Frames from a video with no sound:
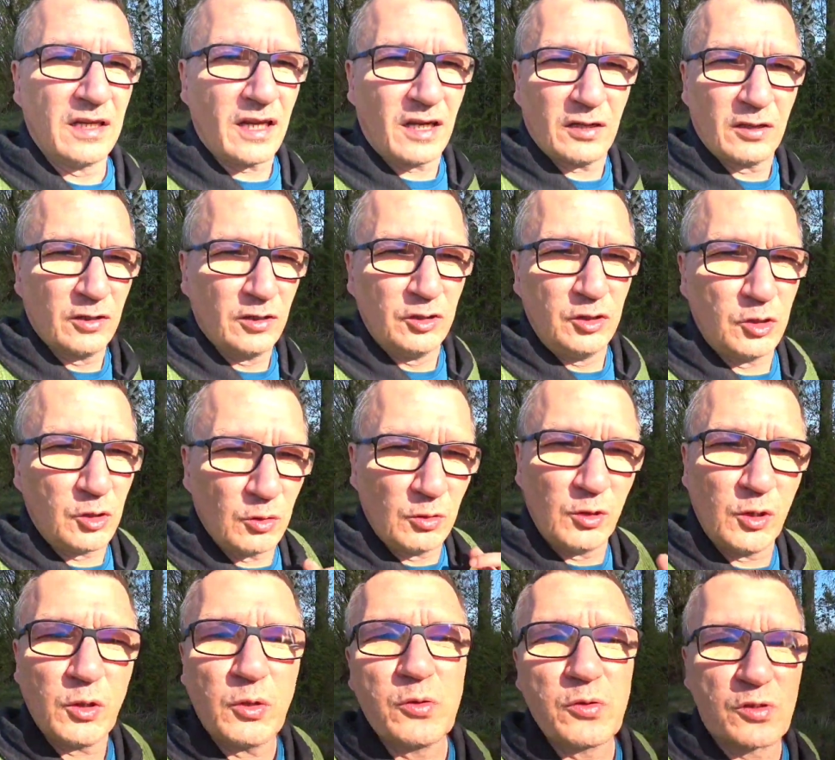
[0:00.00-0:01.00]
yeah,
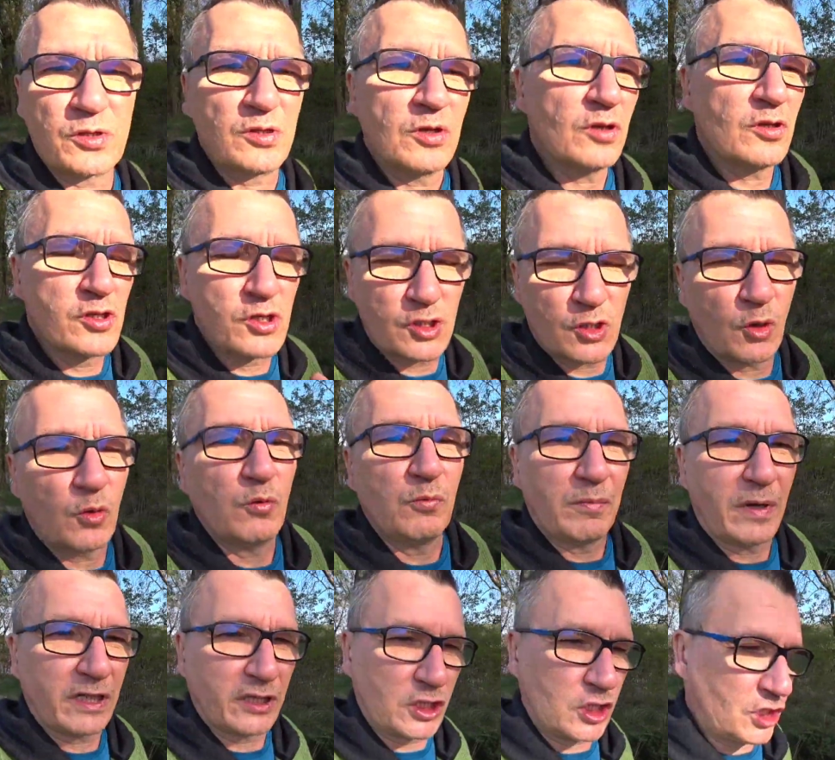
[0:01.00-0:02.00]
you lose so
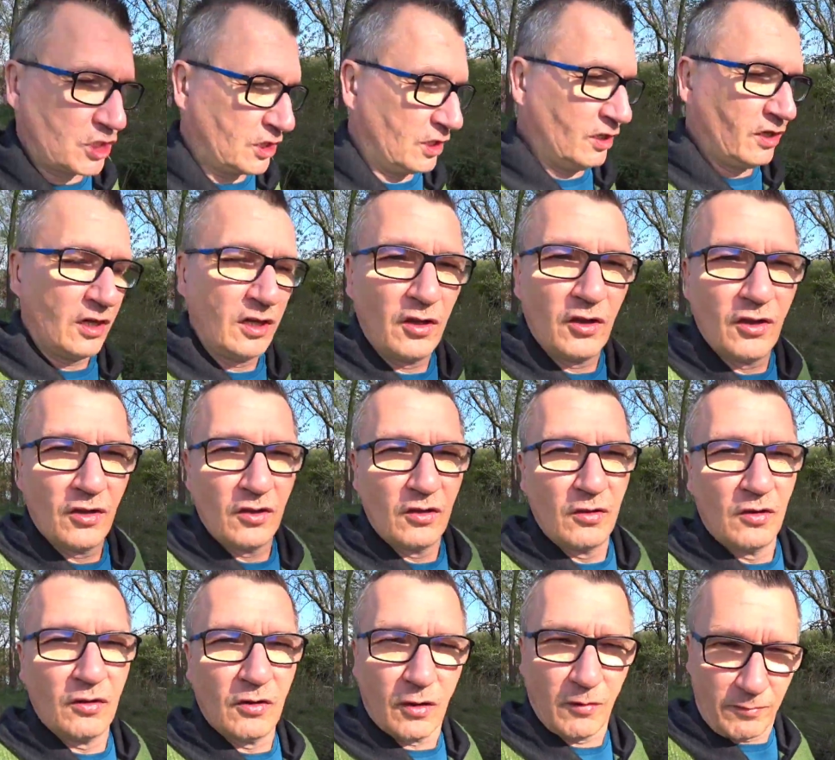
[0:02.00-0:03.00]
much
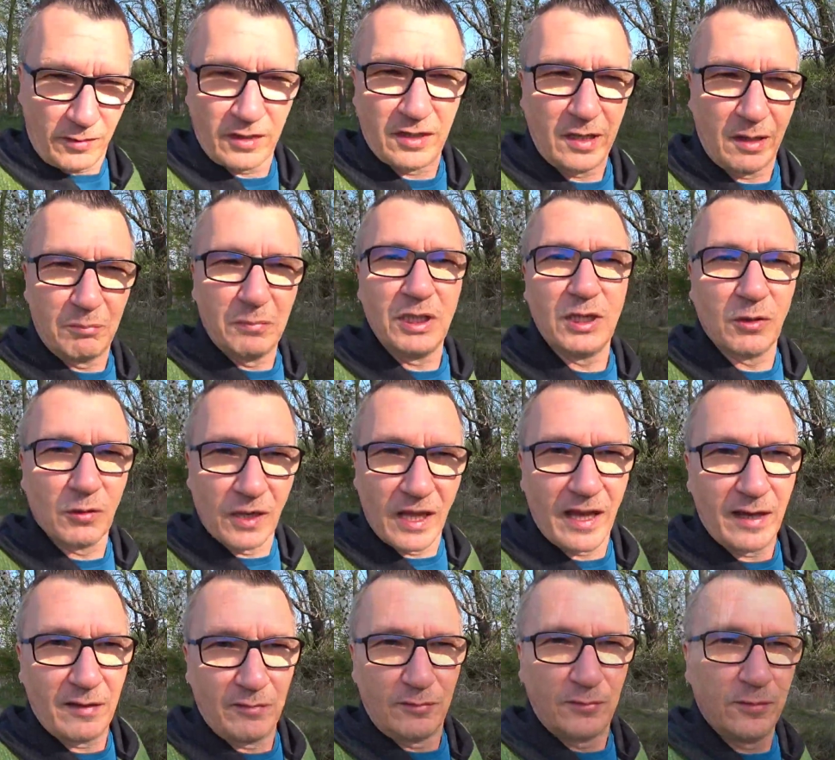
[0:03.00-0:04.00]
of the Camino
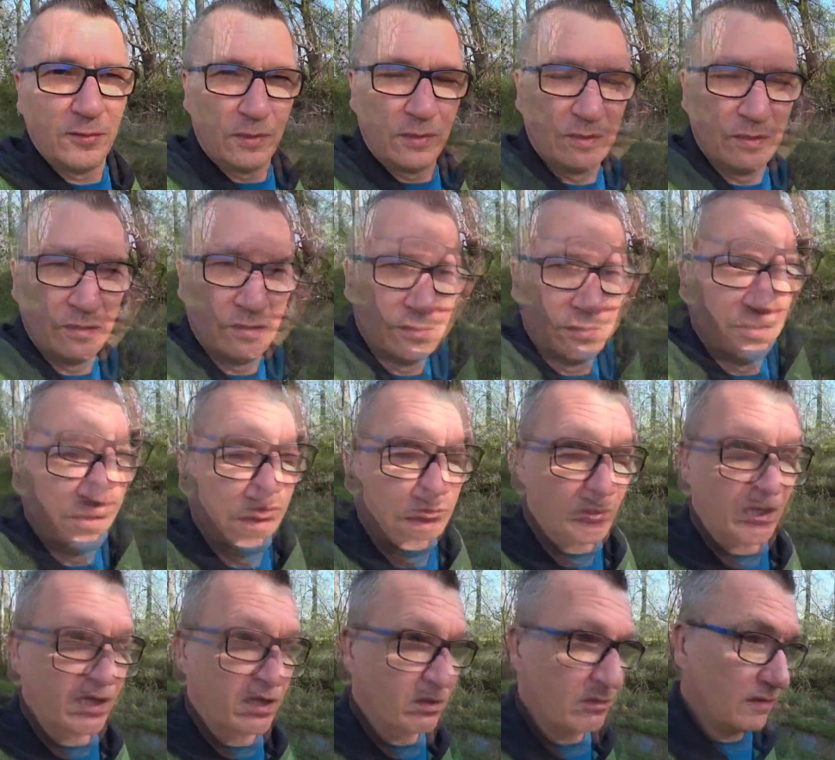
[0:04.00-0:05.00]
life. And
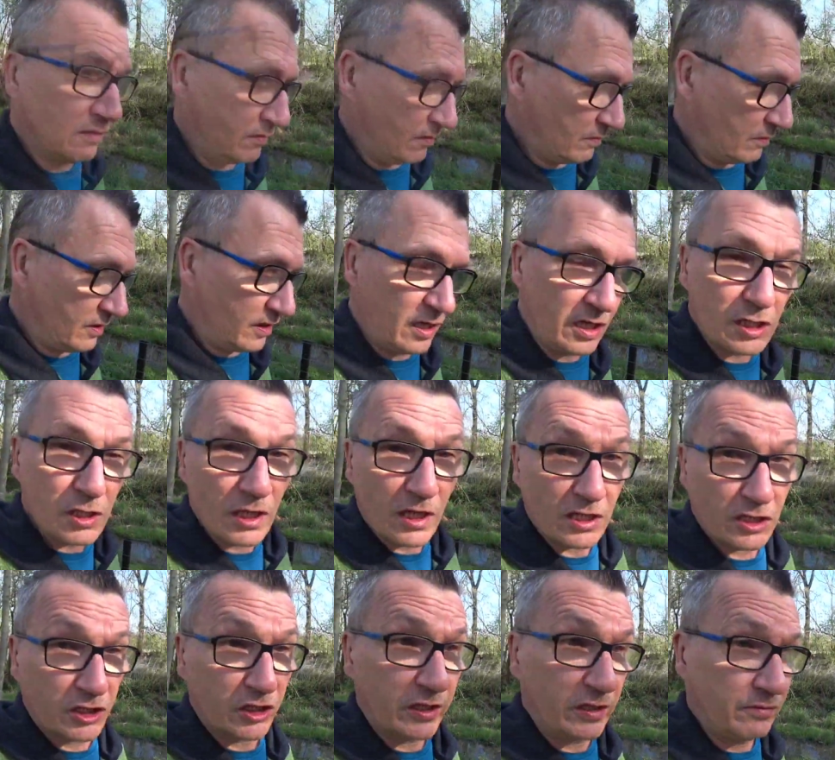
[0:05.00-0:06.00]
that's why, as
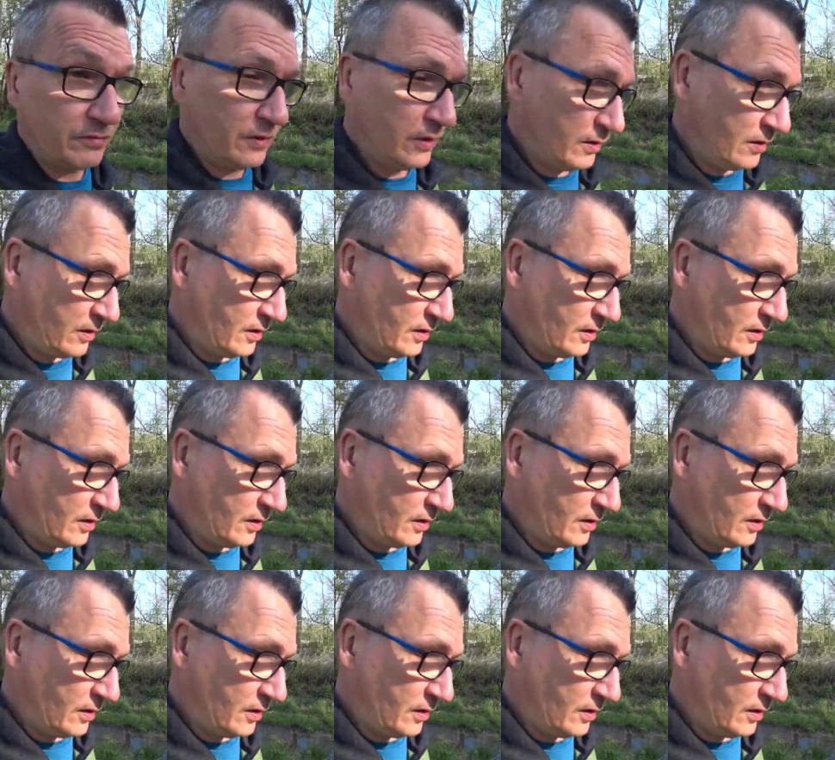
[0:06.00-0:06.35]
last year,